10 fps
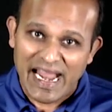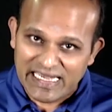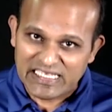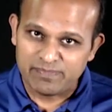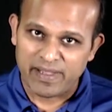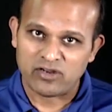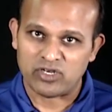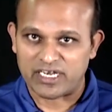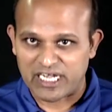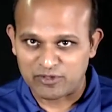IT spend on
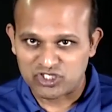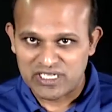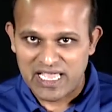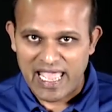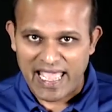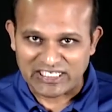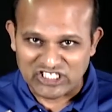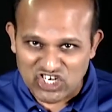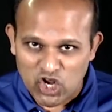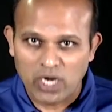encryption has
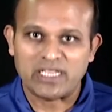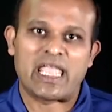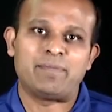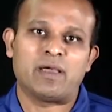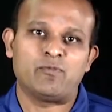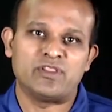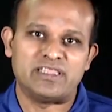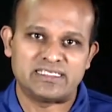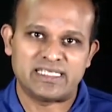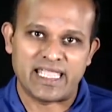not kept up with
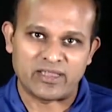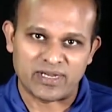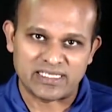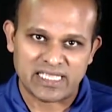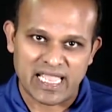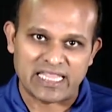this increase